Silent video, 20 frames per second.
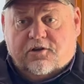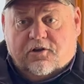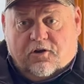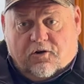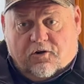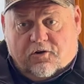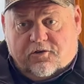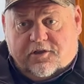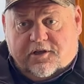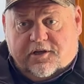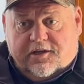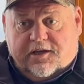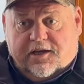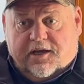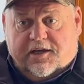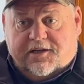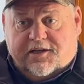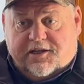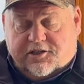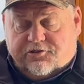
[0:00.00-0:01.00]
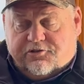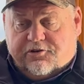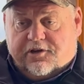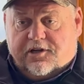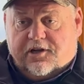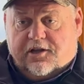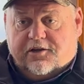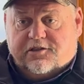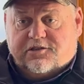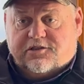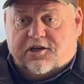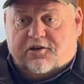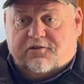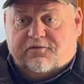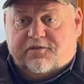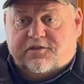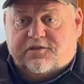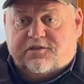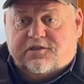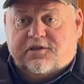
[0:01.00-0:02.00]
or the district clerk's office,